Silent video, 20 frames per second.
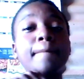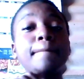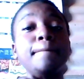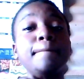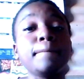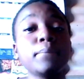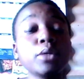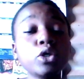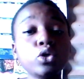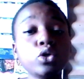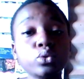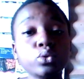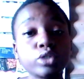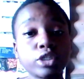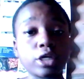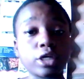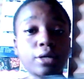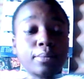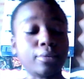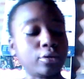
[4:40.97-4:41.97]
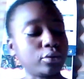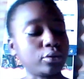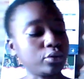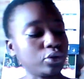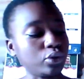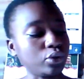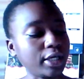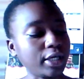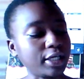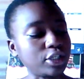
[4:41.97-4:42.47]
mutable.
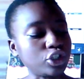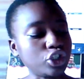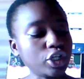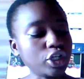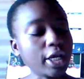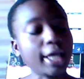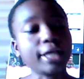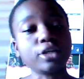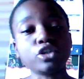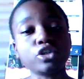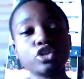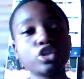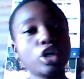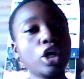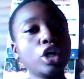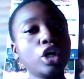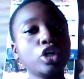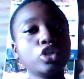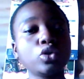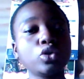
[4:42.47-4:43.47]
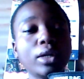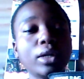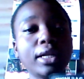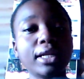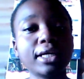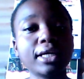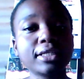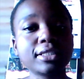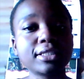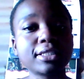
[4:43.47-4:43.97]
You can change your
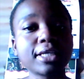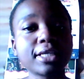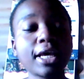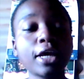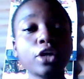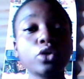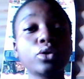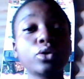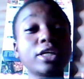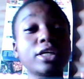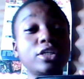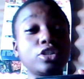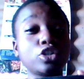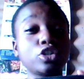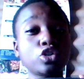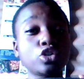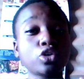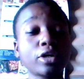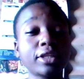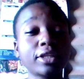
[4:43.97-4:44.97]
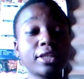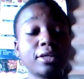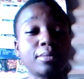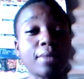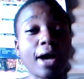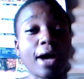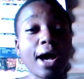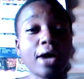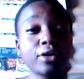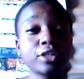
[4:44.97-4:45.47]
lists. You can sort
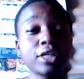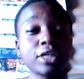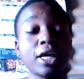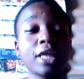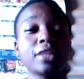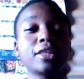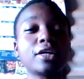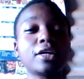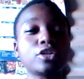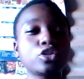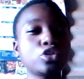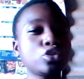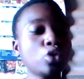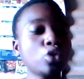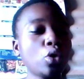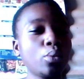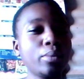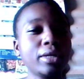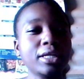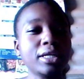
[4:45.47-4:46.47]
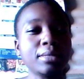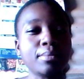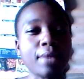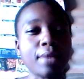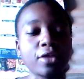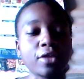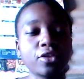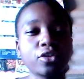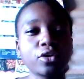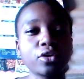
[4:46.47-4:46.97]
them out. There's so many
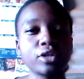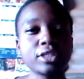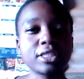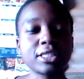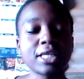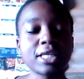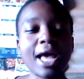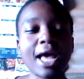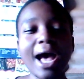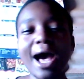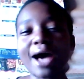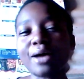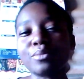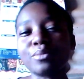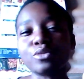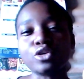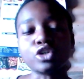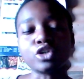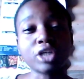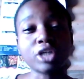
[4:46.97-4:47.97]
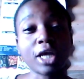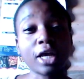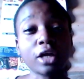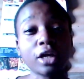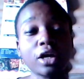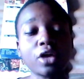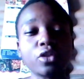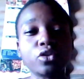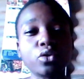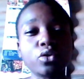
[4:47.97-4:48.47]
methods. You
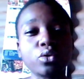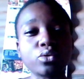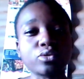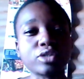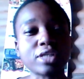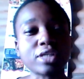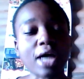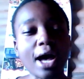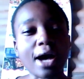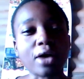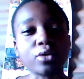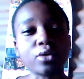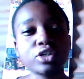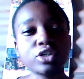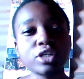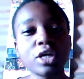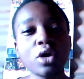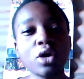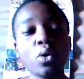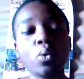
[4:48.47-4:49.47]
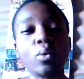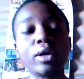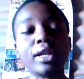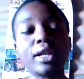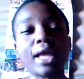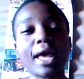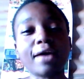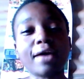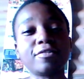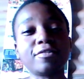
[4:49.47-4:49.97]
check those out.
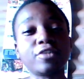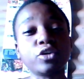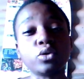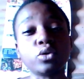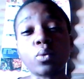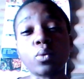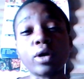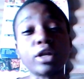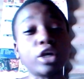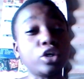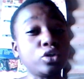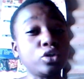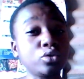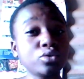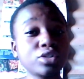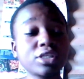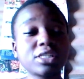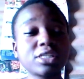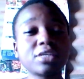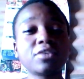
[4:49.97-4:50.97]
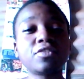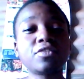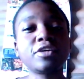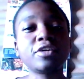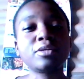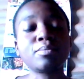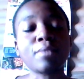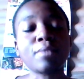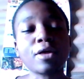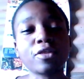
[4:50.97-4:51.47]
Whenever you want to use a
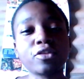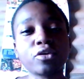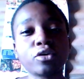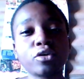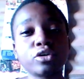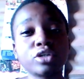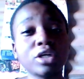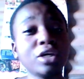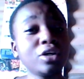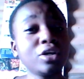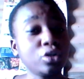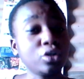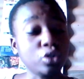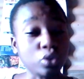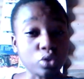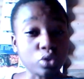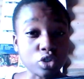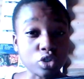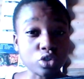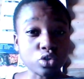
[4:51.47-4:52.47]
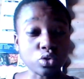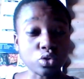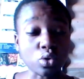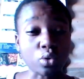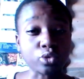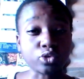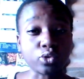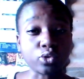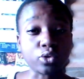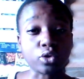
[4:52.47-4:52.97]
different method, you just
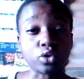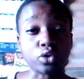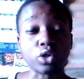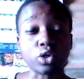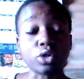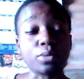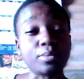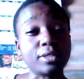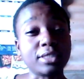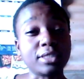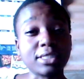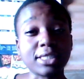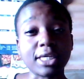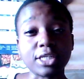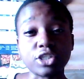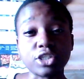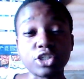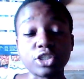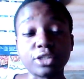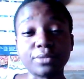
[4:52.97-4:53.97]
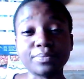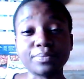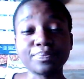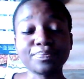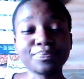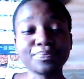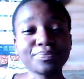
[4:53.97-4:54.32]
go to the documentation.